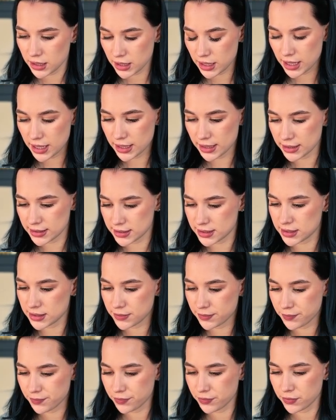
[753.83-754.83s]
And
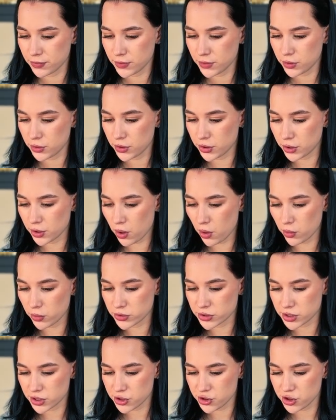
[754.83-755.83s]
you can
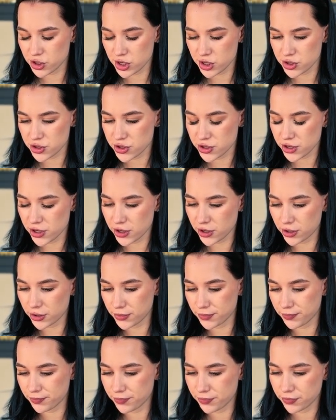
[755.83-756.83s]
also change here